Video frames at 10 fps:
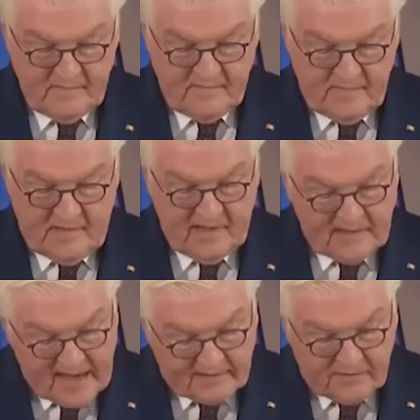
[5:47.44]
Bush for his
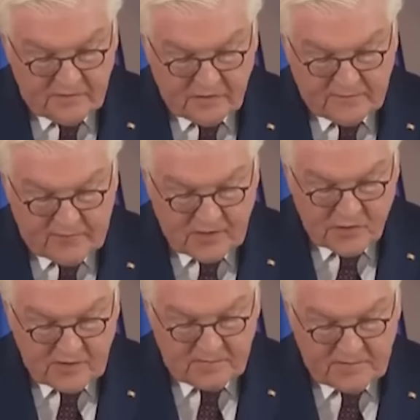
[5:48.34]
support of German
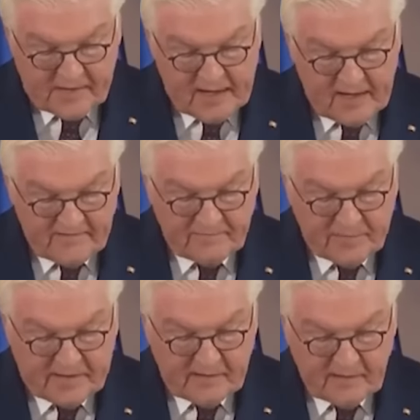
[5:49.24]
reunification.
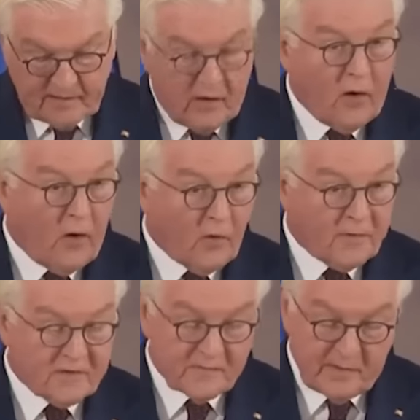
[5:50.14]

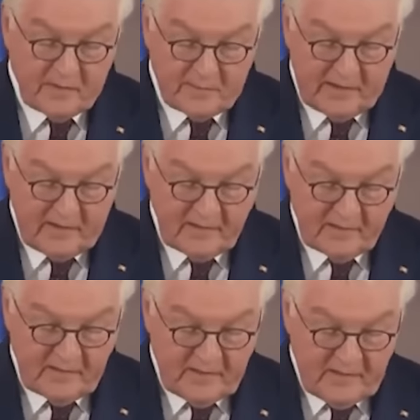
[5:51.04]
German President
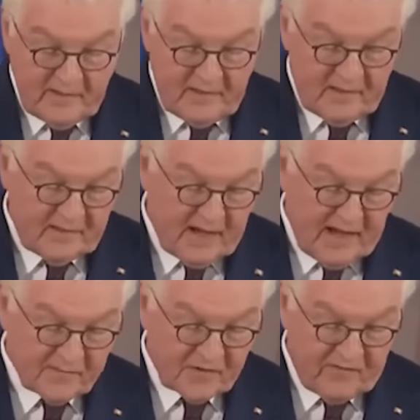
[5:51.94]
Frank-Walter
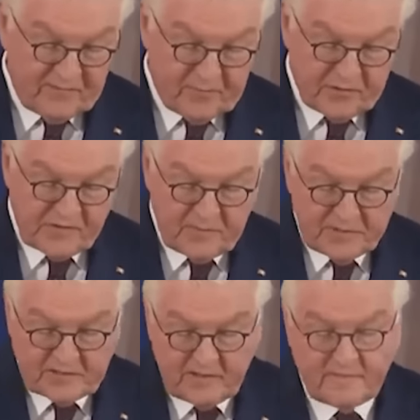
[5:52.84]
Steinmeier pointed to
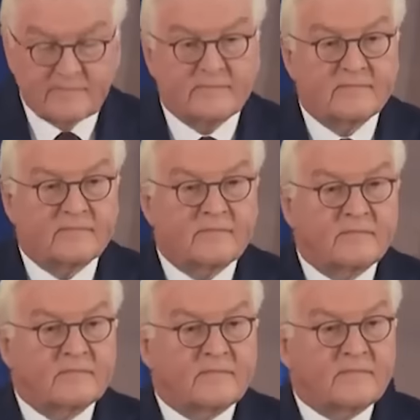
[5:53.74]
Biden's interest
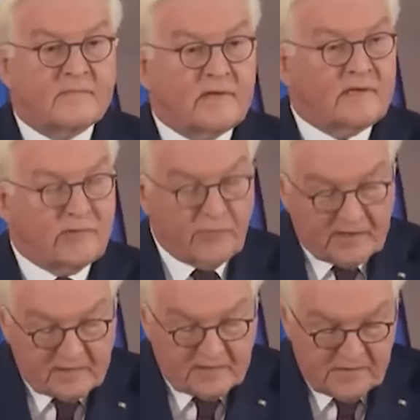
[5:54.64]
in Germany going
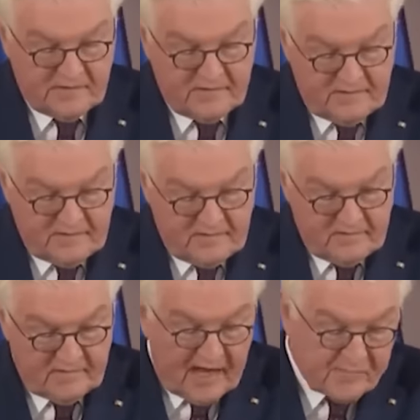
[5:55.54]
back more than four
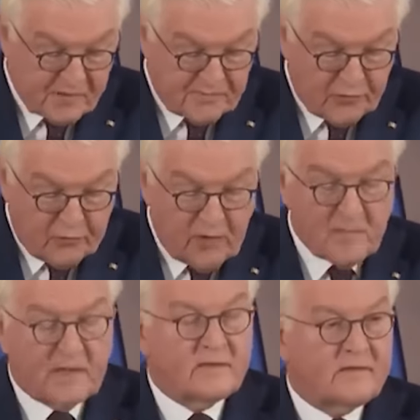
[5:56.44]
decades.
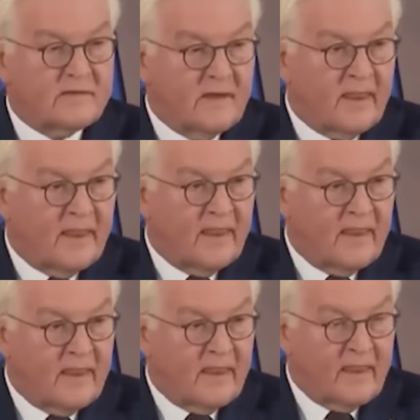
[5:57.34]
He
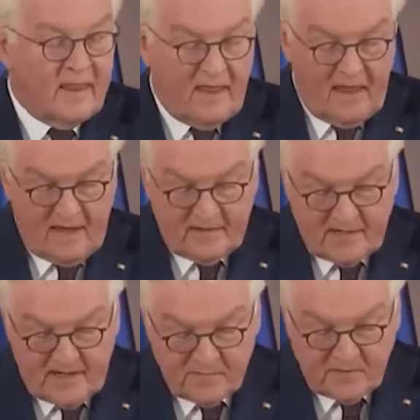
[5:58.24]
said the friendship with the
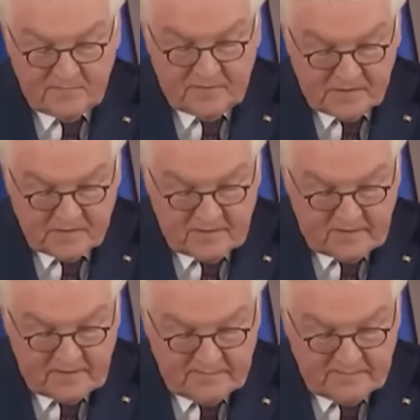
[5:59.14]
U S is